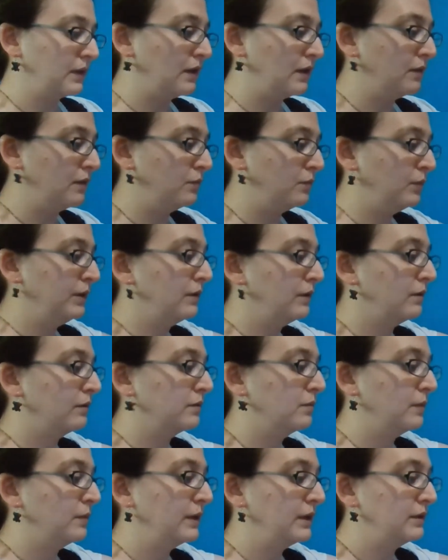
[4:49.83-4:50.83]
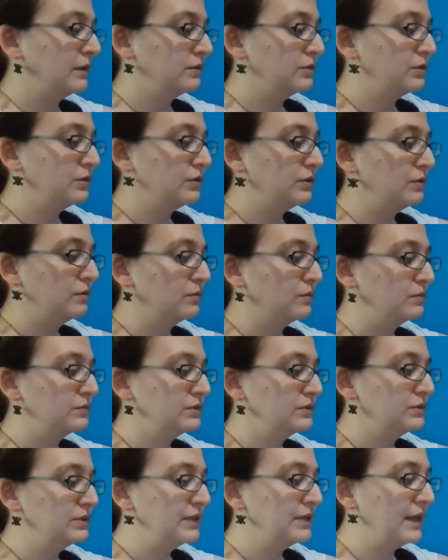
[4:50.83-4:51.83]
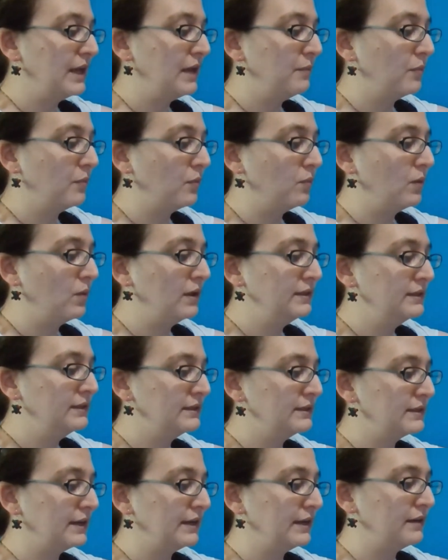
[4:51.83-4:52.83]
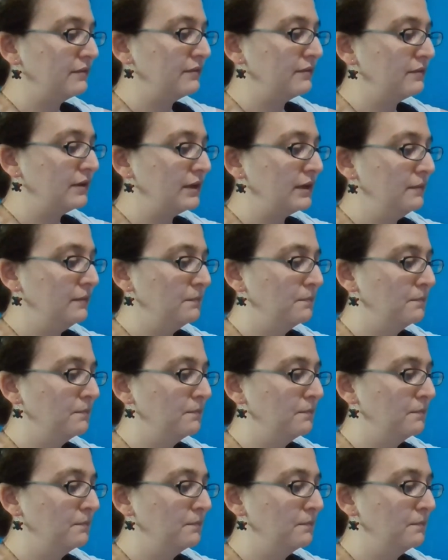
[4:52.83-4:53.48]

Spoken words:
And we are going to tape one side of it